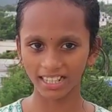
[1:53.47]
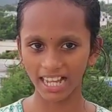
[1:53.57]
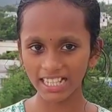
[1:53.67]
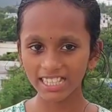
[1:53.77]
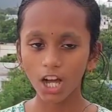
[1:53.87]

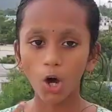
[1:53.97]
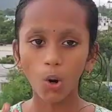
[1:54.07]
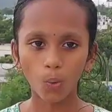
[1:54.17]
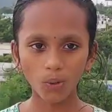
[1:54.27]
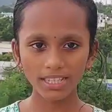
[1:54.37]
glands
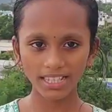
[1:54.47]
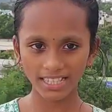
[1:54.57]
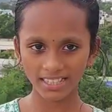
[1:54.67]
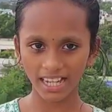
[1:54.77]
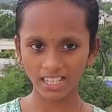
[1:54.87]
which
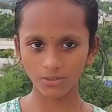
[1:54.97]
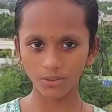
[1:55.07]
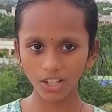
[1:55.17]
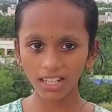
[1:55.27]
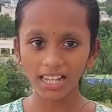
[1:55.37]
is
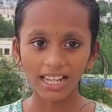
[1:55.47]
transferred